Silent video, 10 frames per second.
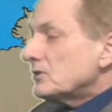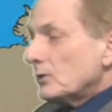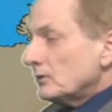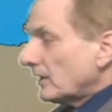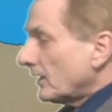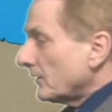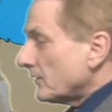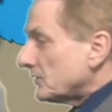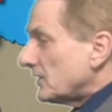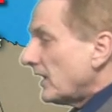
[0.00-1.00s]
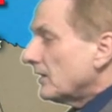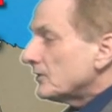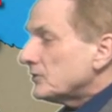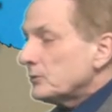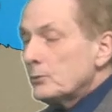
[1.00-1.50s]
holding on to those
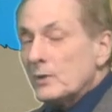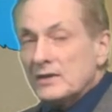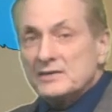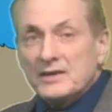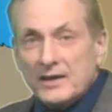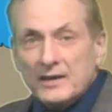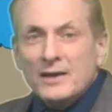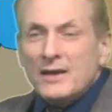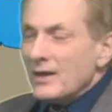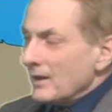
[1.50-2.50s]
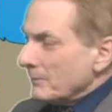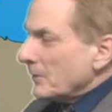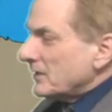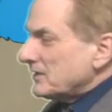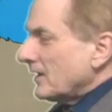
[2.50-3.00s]
gales through Wednesday,
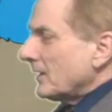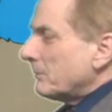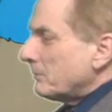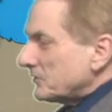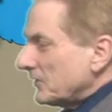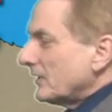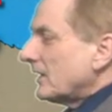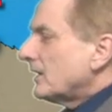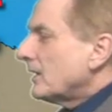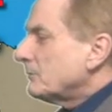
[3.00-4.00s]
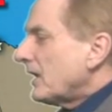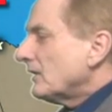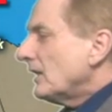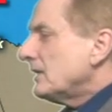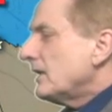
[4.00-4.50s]
but starting to come down
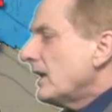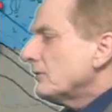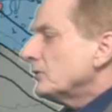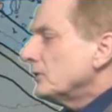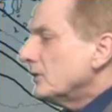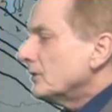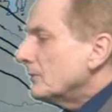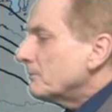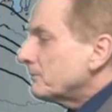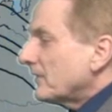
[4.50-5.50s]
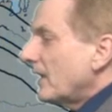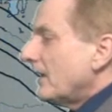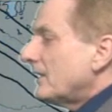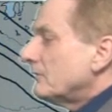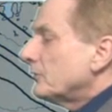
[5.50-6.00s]
late in the afternoon.
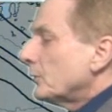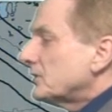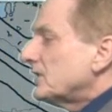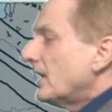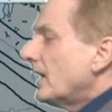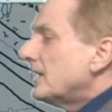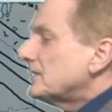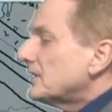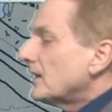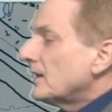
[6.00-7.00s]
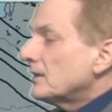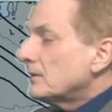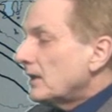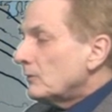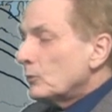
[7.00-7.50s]
And then for tonight,
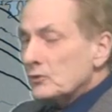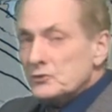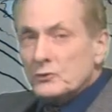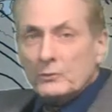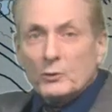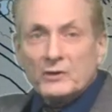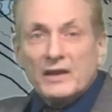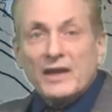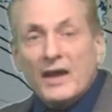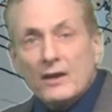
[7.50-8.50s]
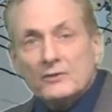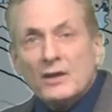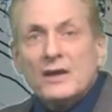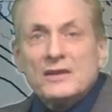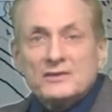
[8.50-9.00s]
again, winter storm warning out
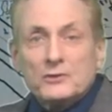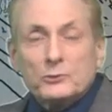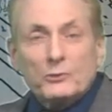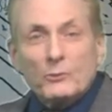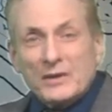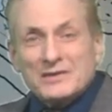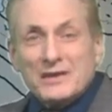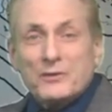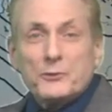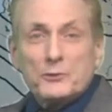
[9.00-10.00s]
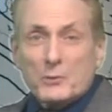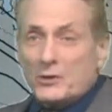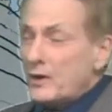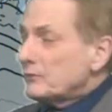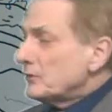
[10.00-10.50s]
central and west side through
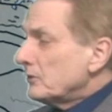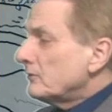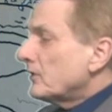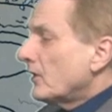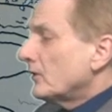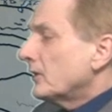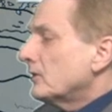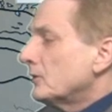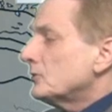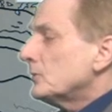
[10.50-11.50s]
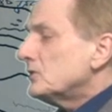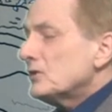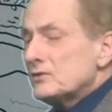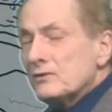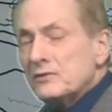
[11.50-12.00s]
tomorrow afternoon for the Arctic coast. Wind
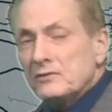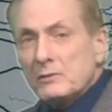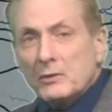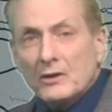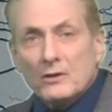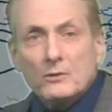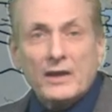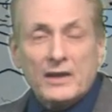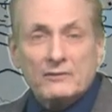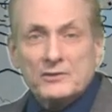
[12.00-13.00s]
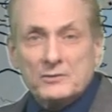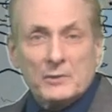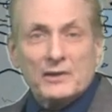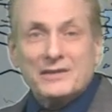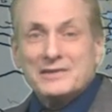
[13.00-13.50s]
chills at 50 below and
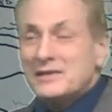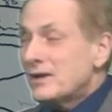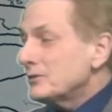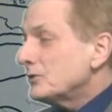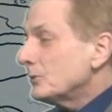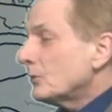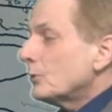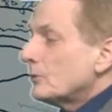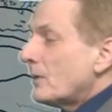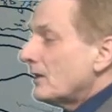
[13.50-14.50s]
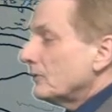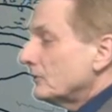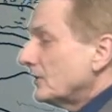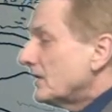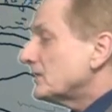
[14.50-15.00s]
visibility is down to a quarter-mile or
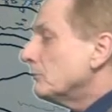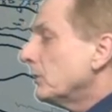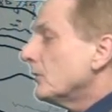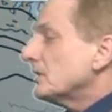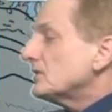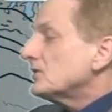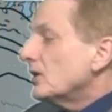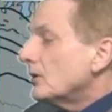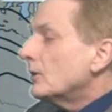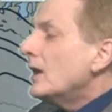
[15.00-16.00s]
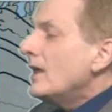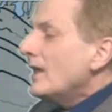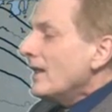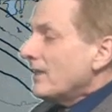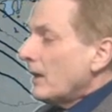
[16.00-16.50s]
less in blowing snow.
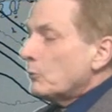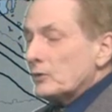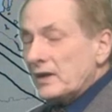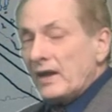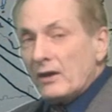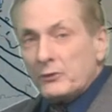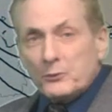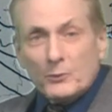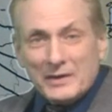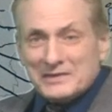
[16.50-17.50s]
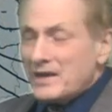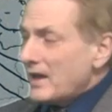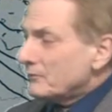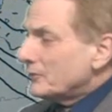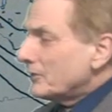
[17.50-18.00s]
That warning out through Wednesday
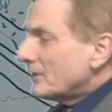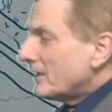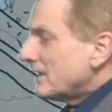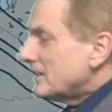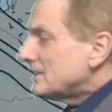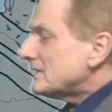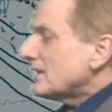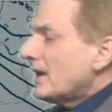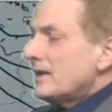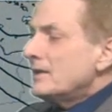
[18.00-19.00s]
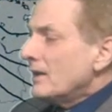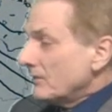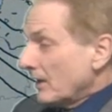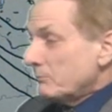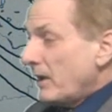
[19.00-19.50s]
afternoon on the east side.
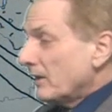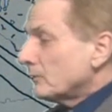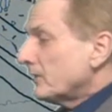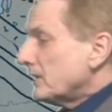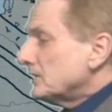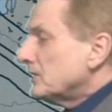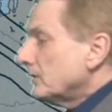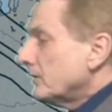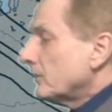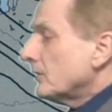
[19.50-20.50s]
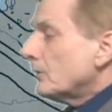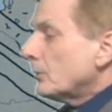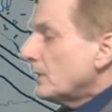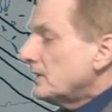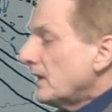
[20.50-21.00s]
Not bad over the interior, though, all the
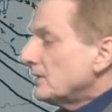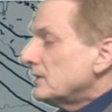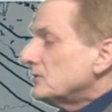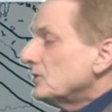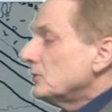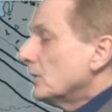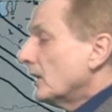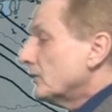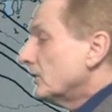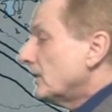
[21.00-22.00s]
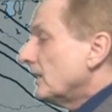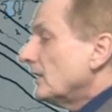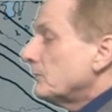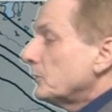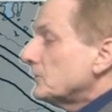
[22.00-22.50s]
way down into Cook
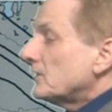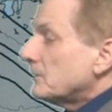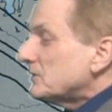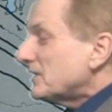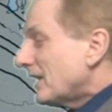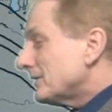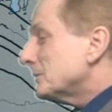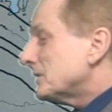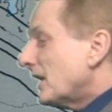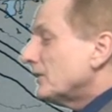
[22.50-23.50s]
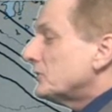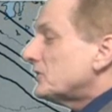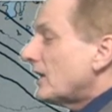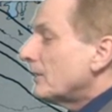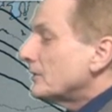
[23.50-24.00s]
Inlet, Prince William Sound, some scattered
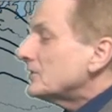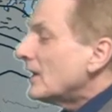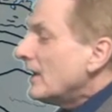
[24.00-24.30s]
showers.